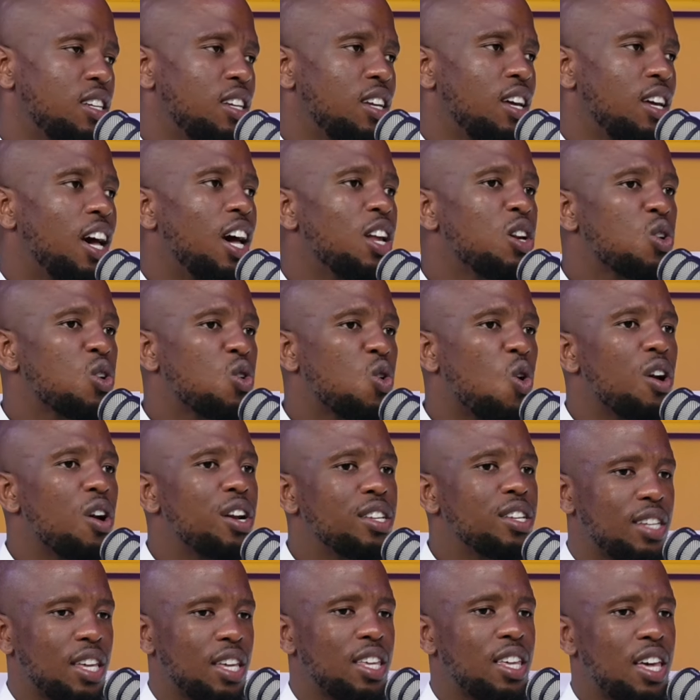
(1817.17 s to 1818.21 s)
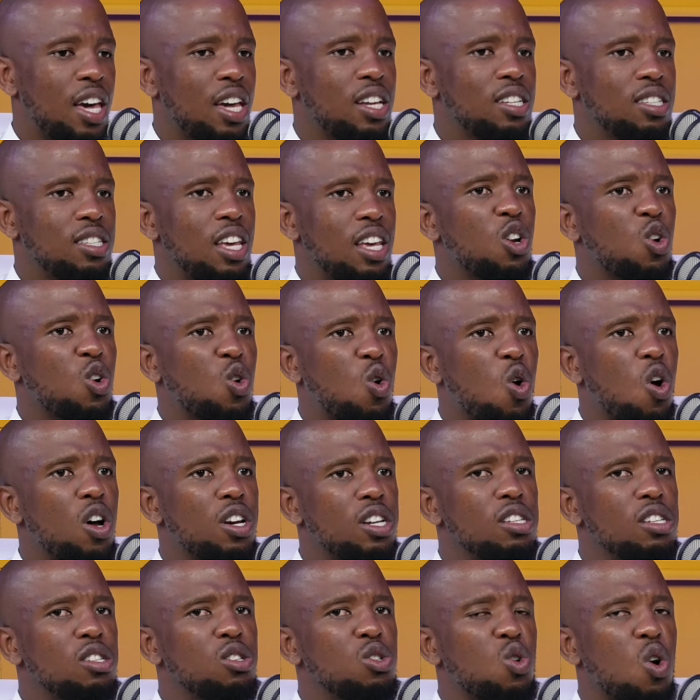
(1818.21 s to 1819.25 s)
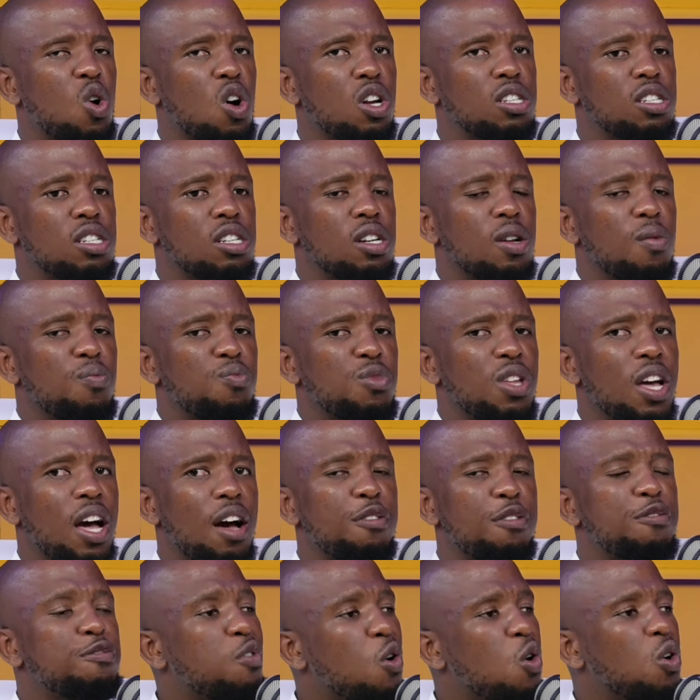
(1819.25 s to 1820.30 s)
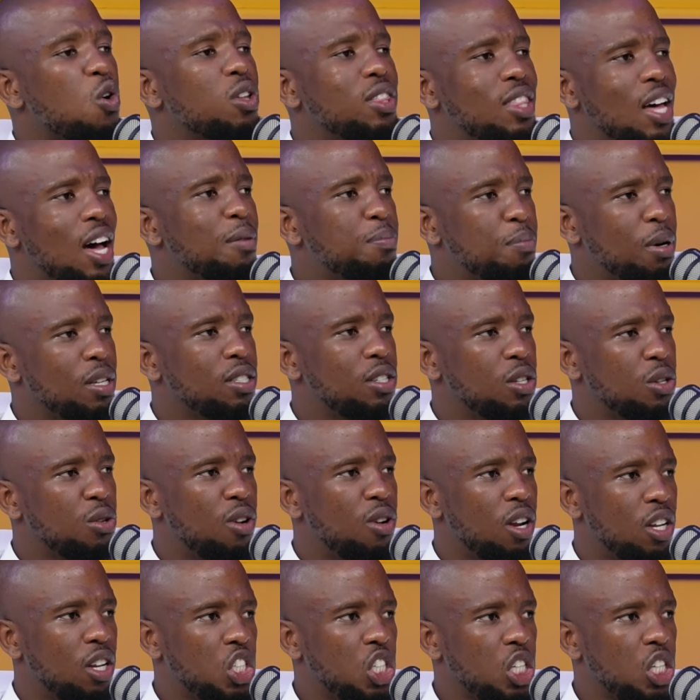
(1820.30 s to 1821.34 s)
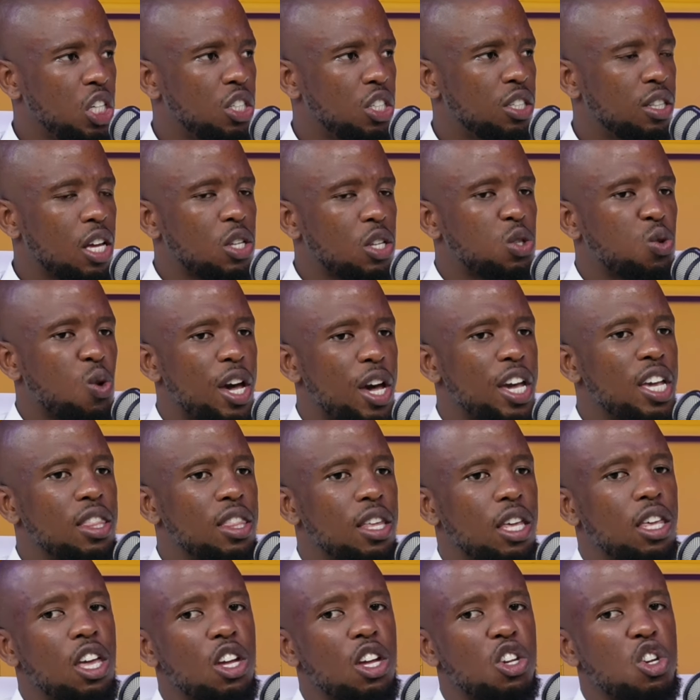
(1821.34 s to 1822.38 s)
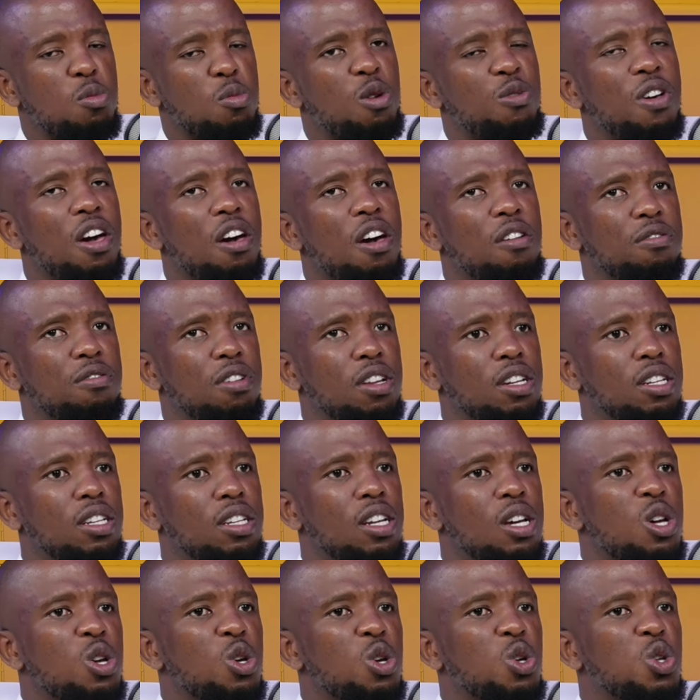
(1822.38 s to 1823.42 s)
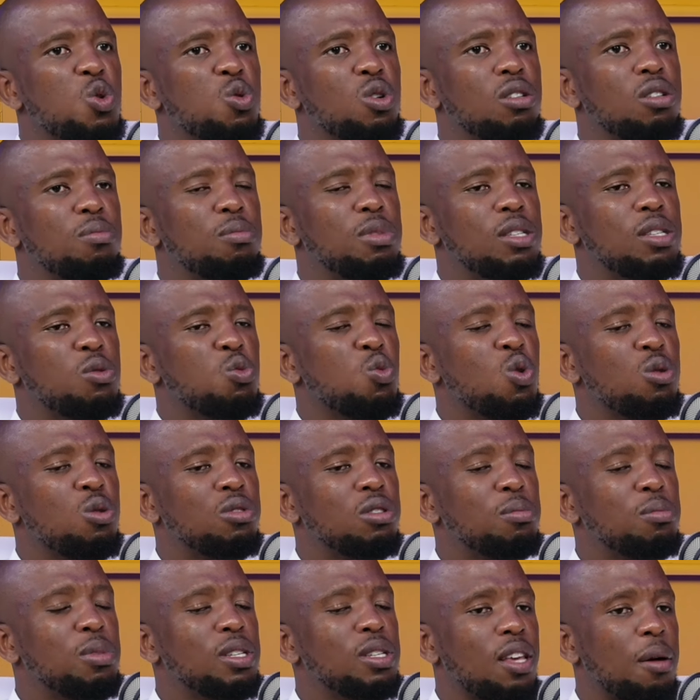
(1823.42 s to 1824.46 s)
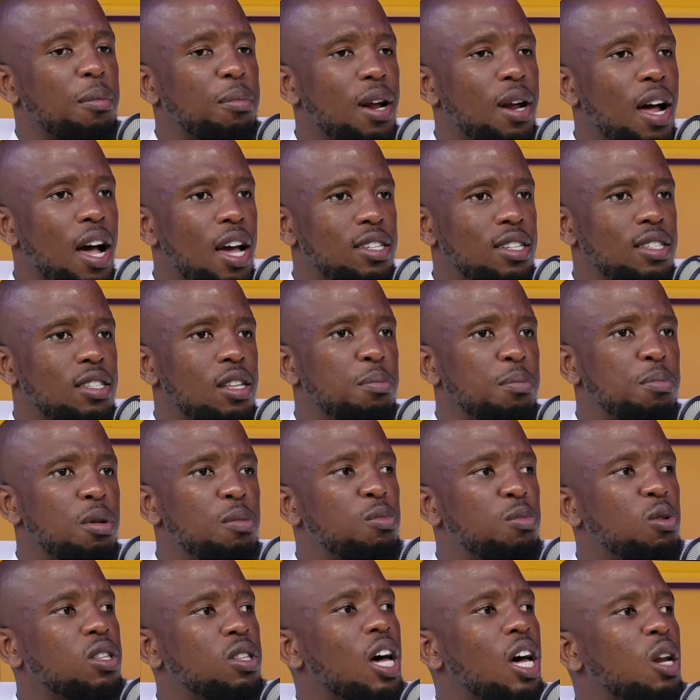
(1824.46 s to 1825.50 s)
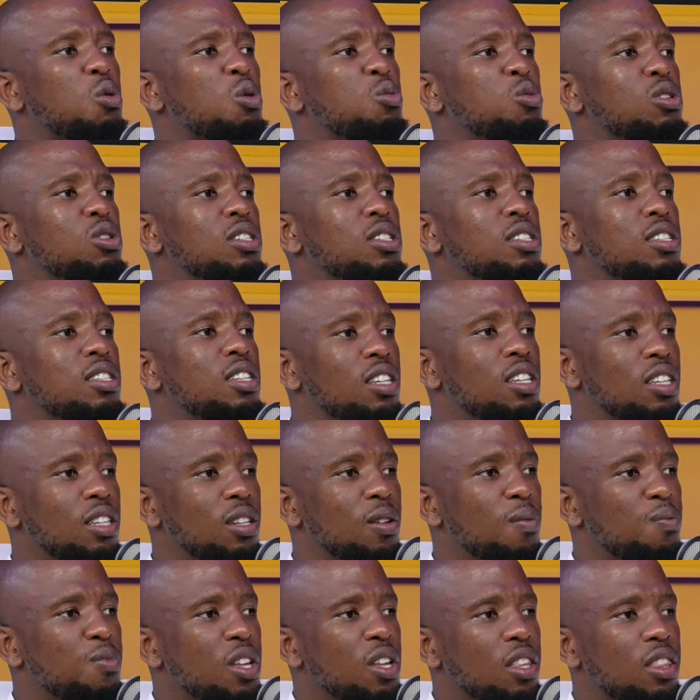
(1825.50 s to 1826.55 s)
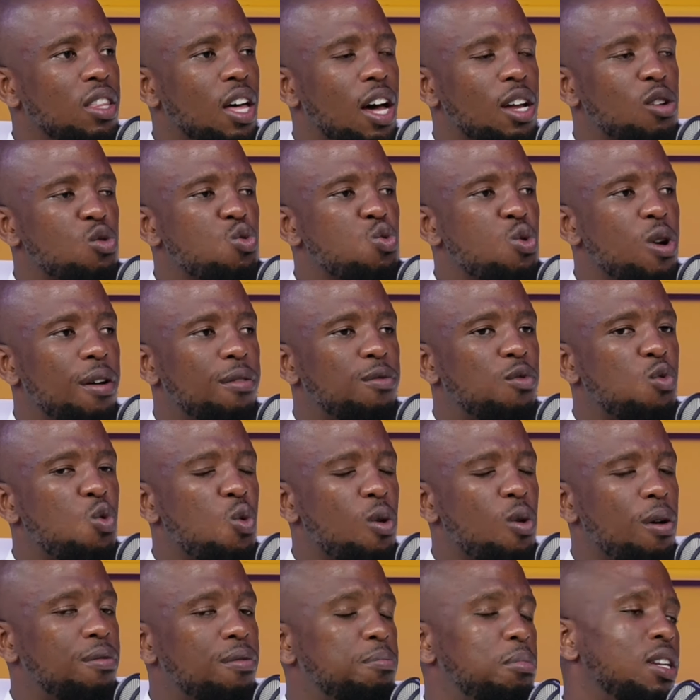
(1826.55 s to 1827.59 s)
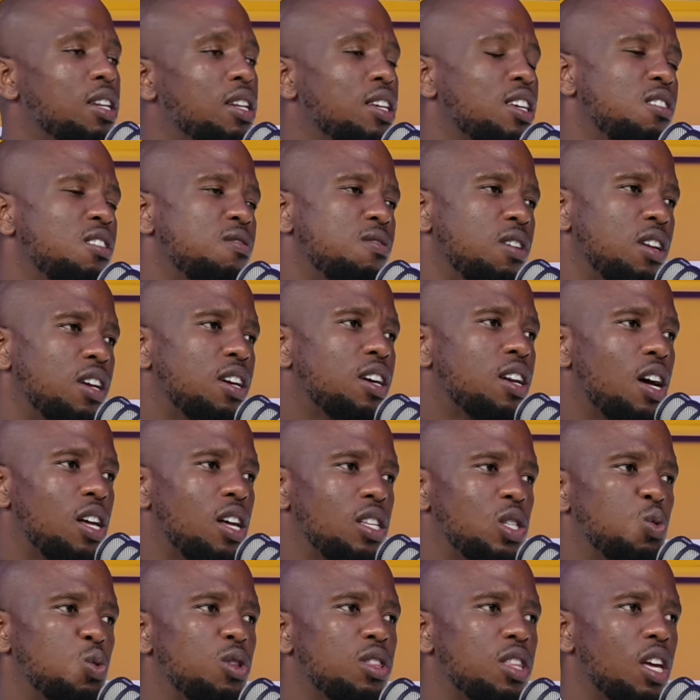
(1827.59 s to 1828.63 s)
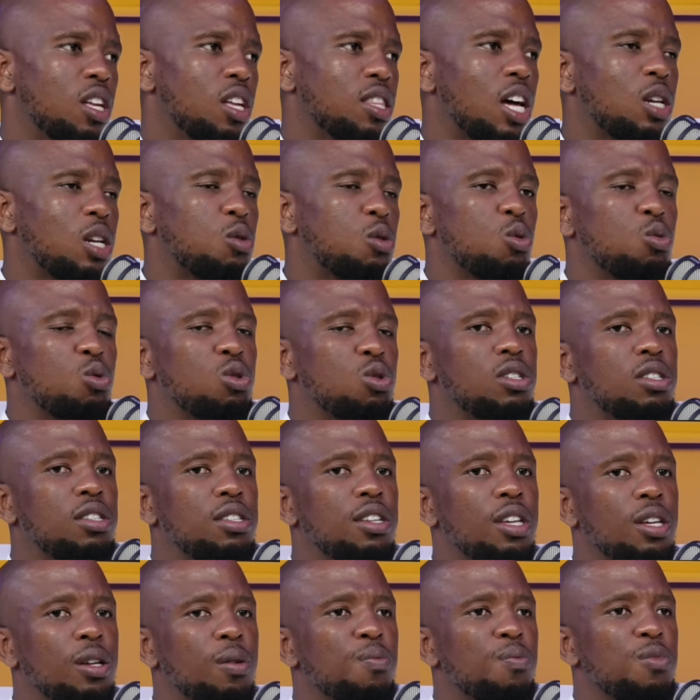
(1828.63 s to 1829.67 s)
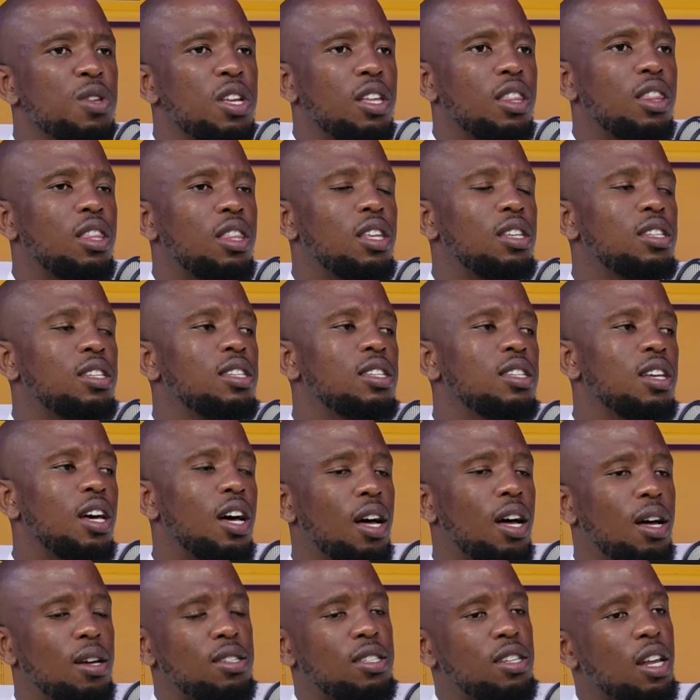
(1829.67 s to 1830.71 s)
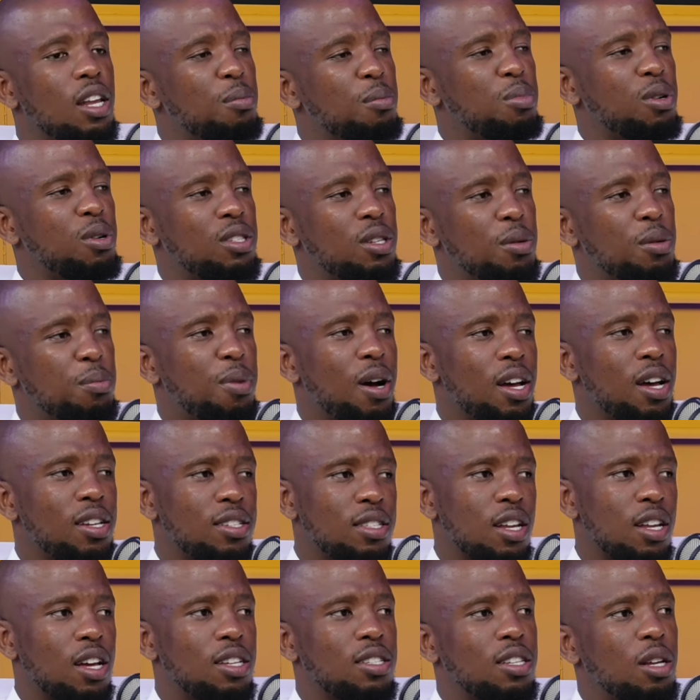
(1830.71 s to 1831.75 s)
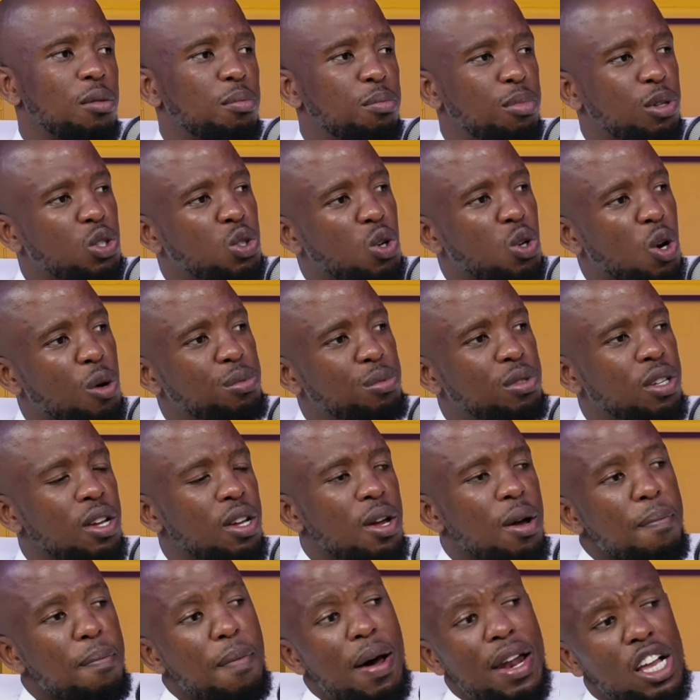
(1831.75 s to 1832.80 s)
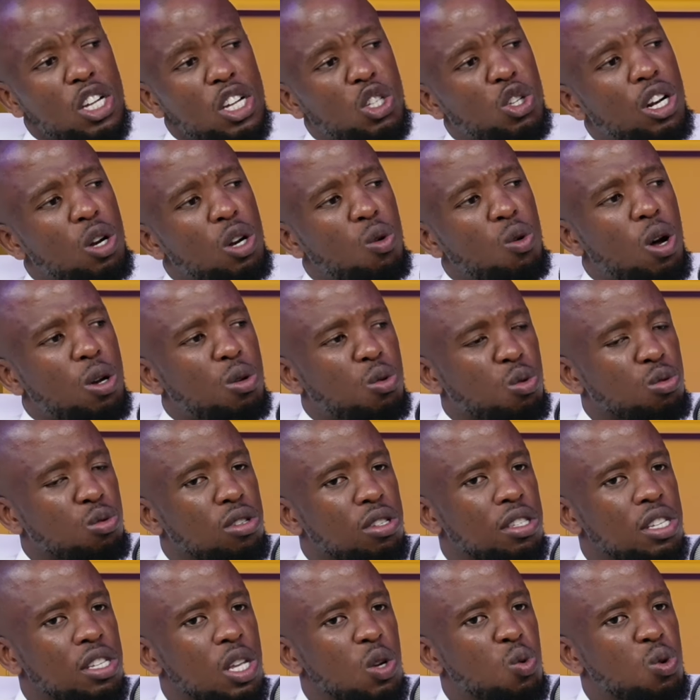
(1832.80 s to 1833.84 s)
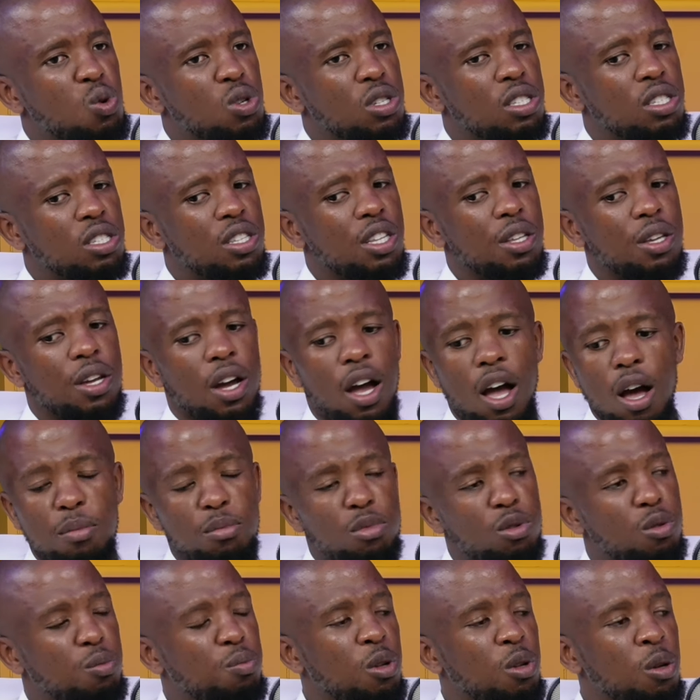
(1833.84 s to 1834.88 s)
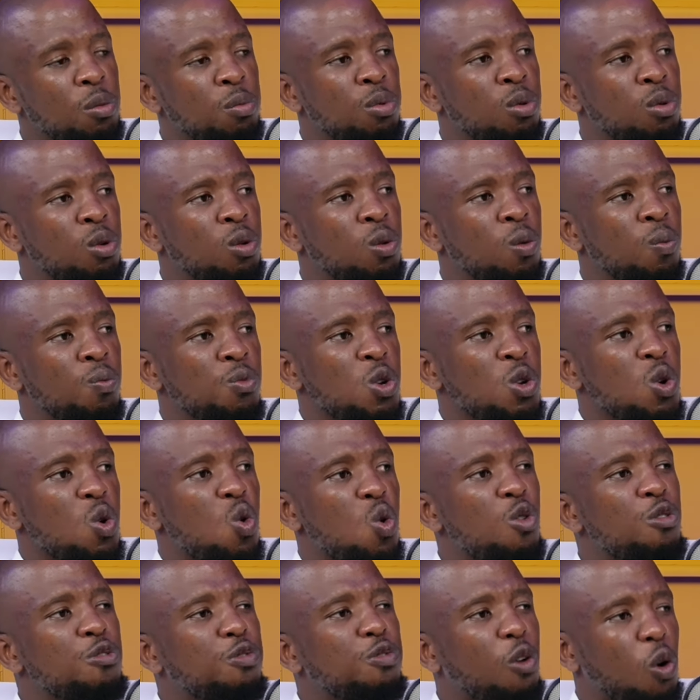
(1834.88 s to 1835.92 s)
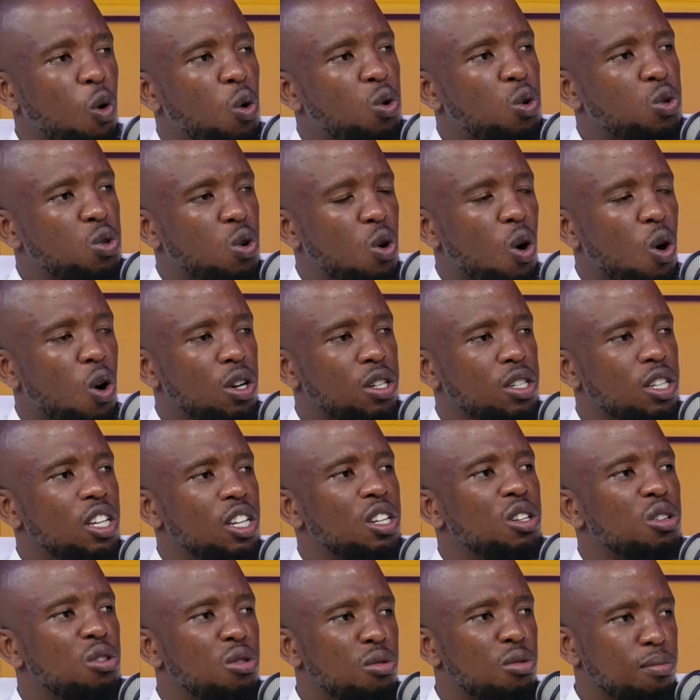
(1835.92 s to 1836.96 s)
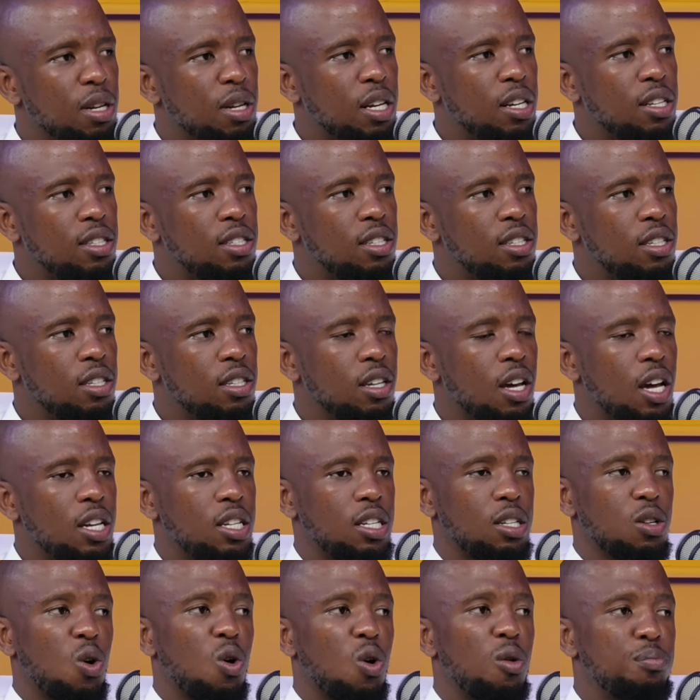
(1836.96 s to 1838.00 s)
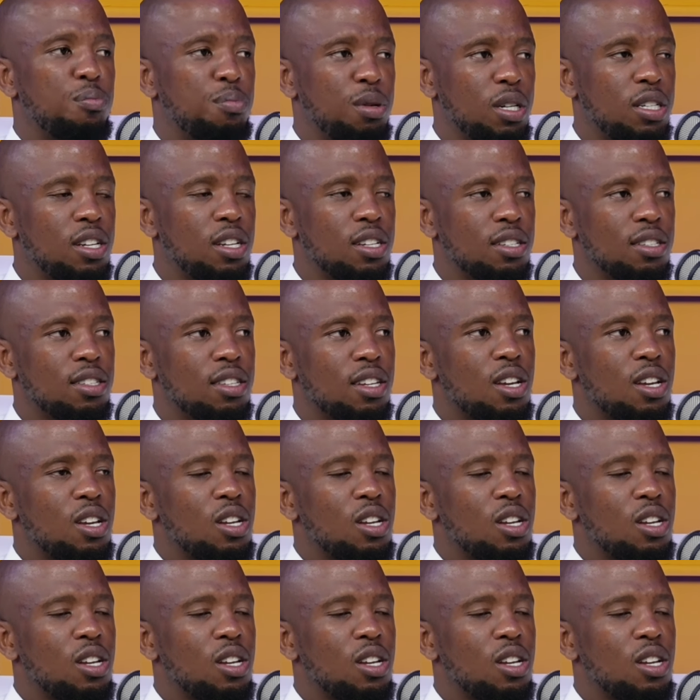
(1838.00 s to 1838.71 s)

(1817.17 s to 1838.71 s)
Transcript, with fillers: Very. And God is against, and God is not for that particular mm. church. That's why in the kingdom of heaven, you will be we will be surprised the people that we will see mm. that who have who have been given crowns. We think that we will see these uh, celebrity pastors and bishops, but actually, what we'll see, we'll see humble people who followed God in humility and in obedience.